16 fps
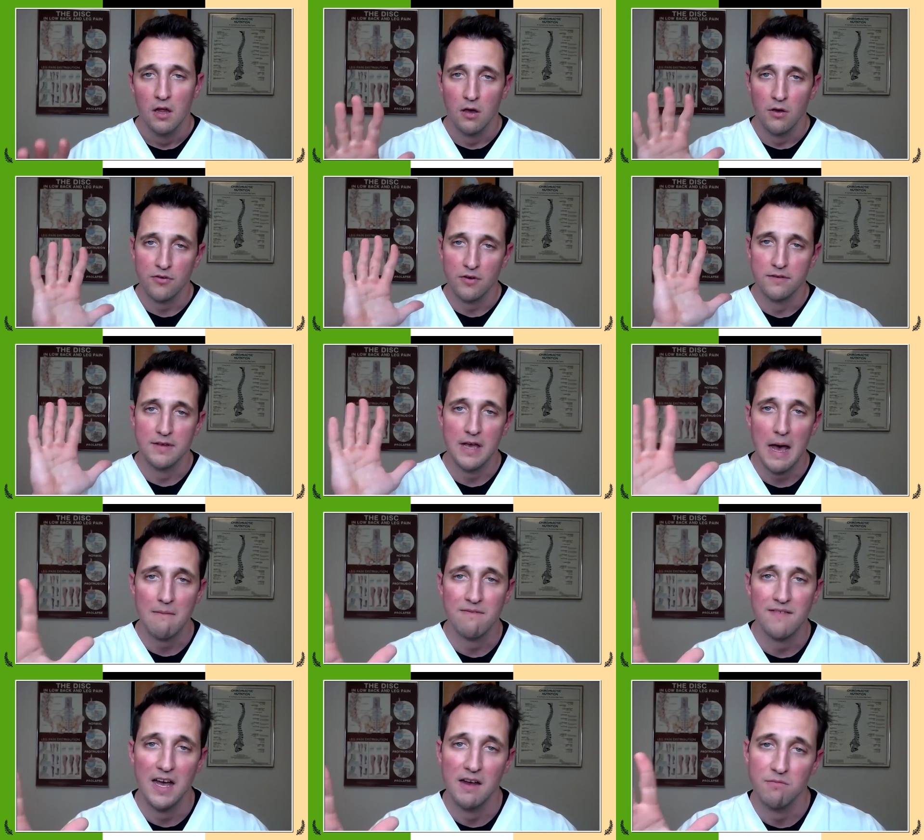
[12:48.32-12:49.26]
Those are the
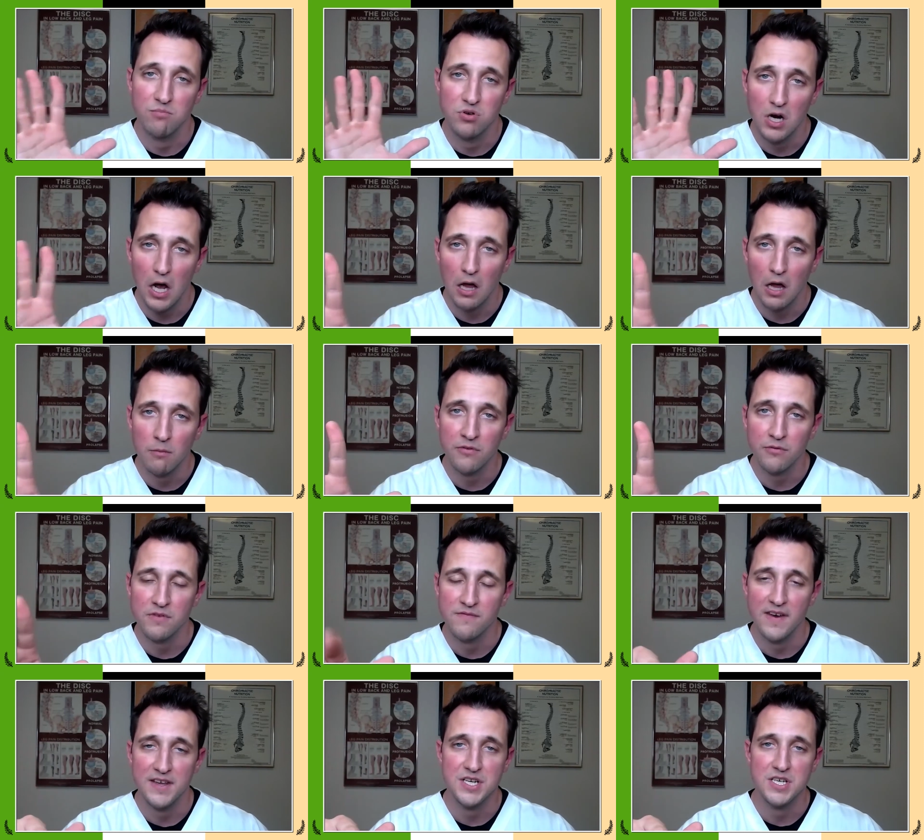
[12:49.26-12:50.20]
top 5 problems
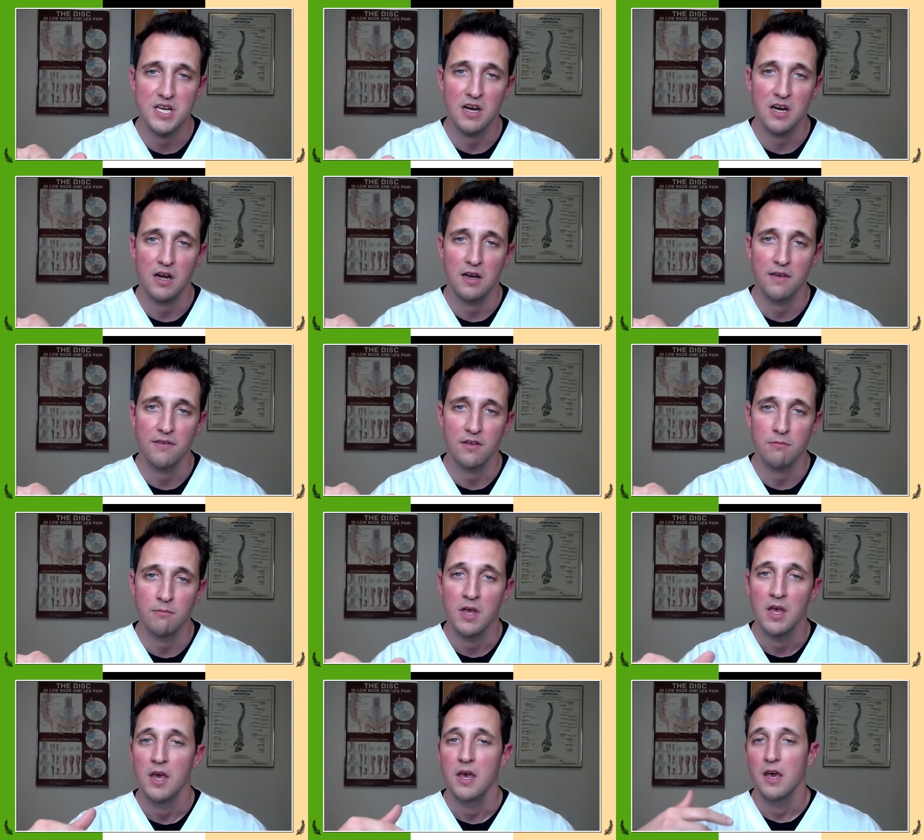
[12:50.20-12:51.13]
with
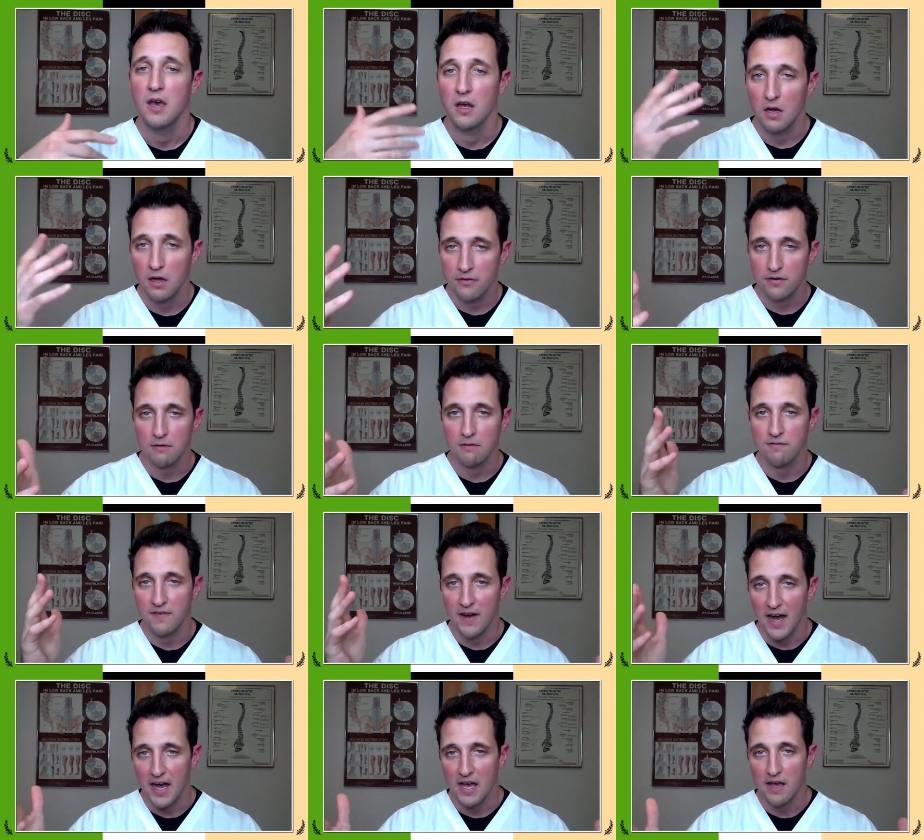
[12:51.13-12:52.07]
vegetarianism and also
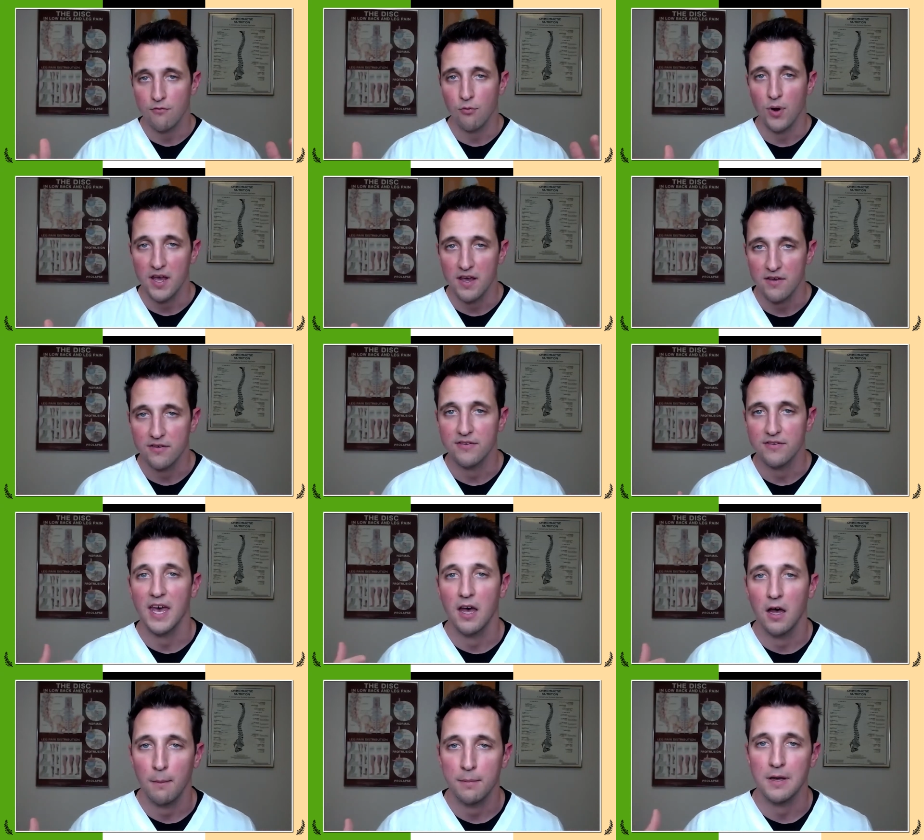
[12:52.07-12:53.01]
5 ways to
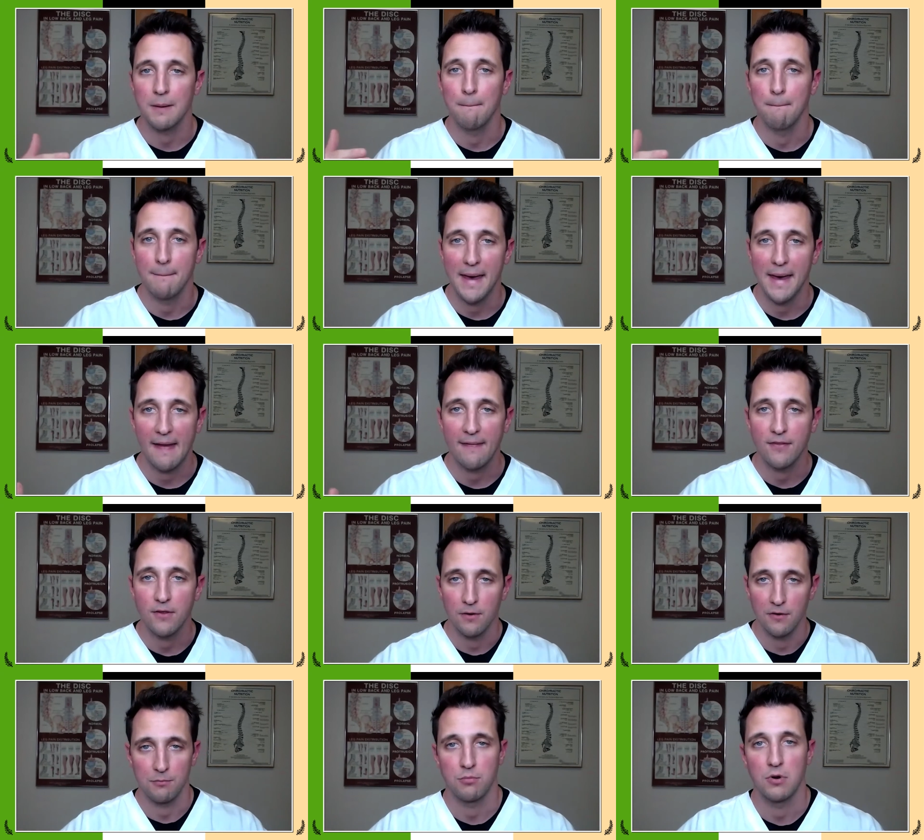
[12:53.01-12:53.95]
help combat
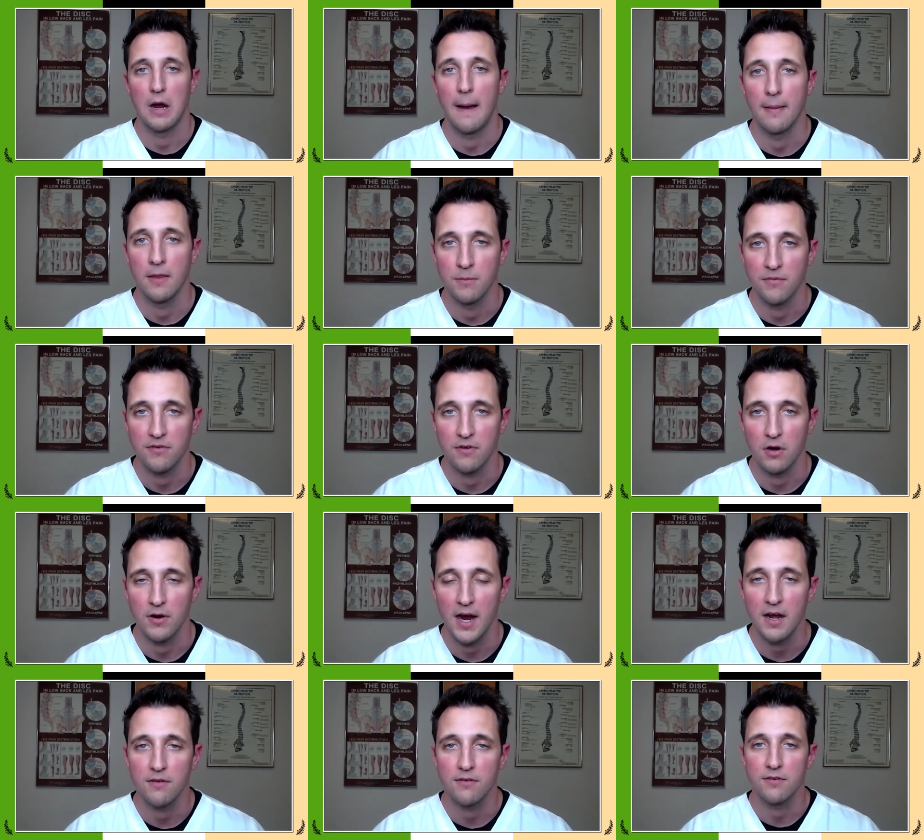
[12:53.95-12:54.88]
those problems. All
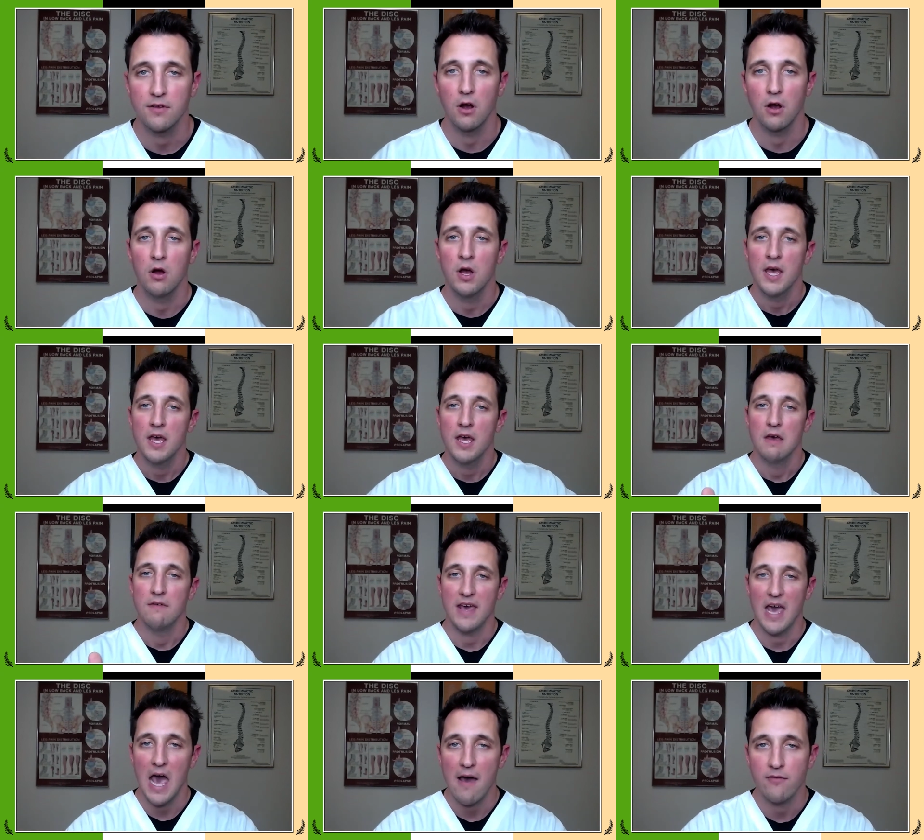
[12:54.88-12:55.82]
right. So
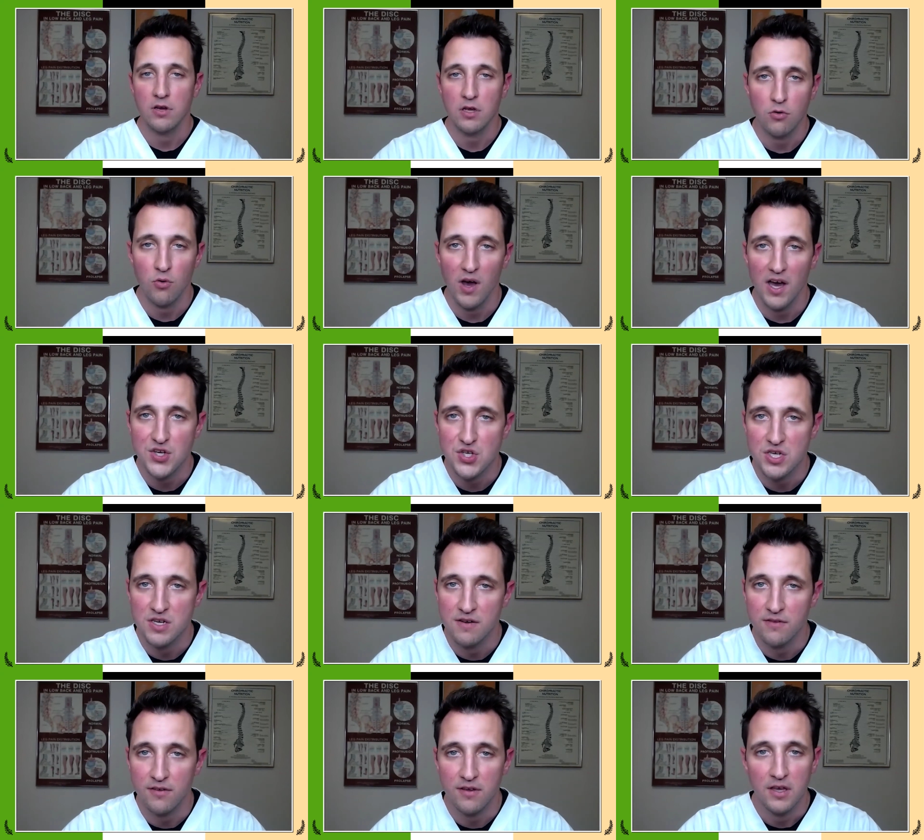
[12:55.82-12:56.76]
if you have any
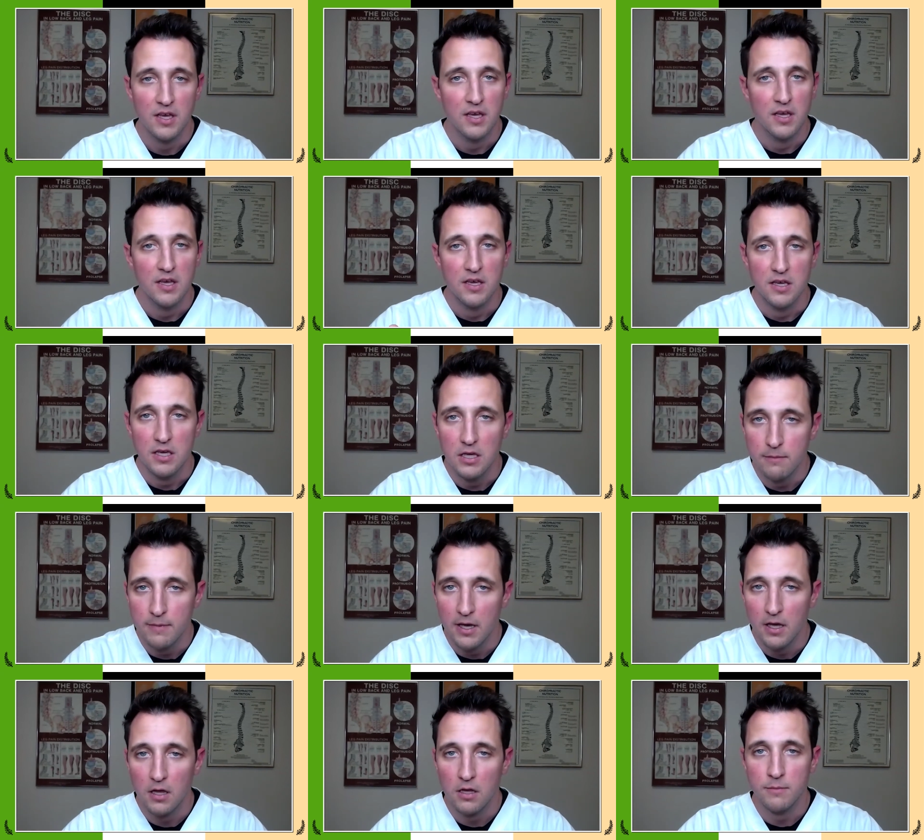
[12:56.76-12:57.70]
questions,
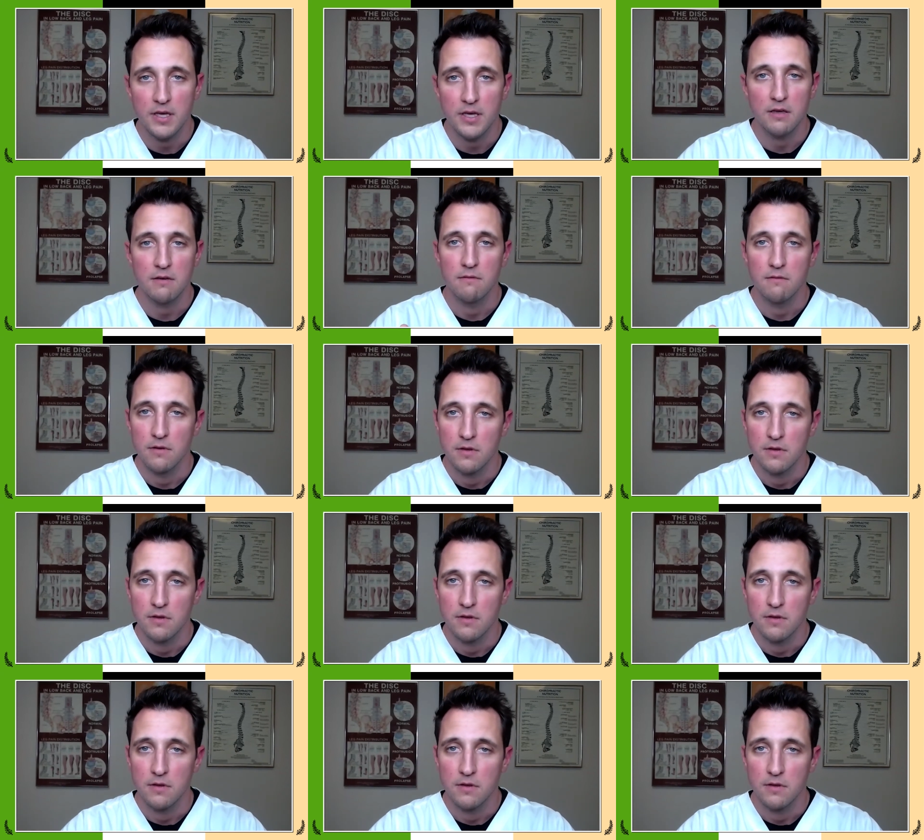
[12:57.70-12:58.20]
email me.